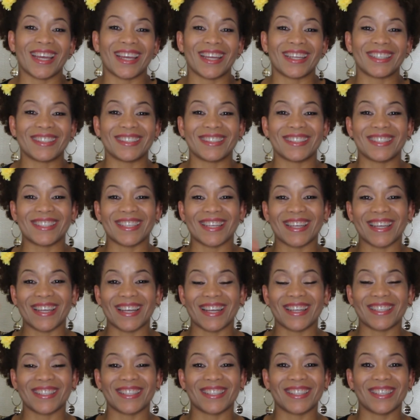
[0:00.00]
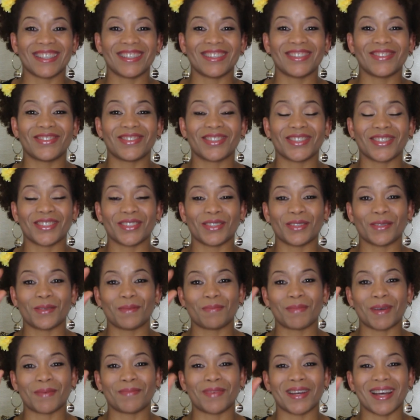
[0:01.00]
and I'll see you soon.
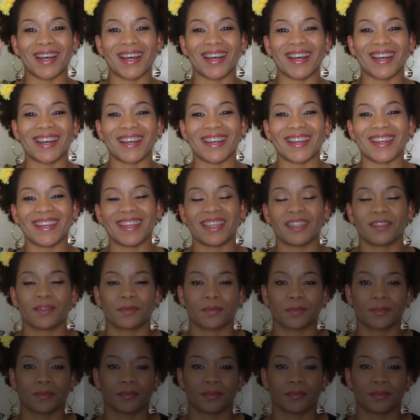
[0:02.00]
Bye bye.